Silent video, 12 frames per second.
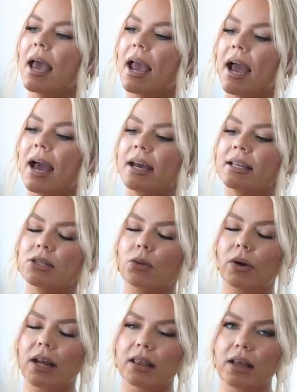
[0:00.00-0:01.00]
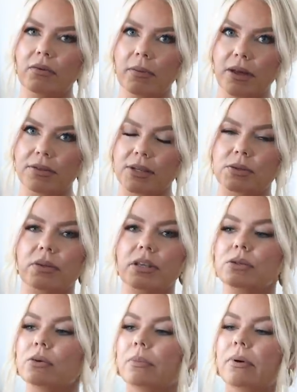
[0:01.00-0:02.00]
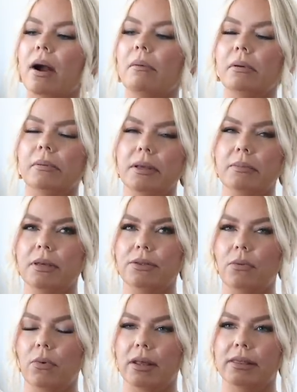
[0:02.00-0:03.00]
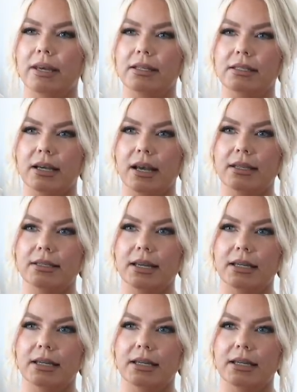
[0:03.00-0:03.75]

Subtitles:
And what I love about this one, this will probably be the one that does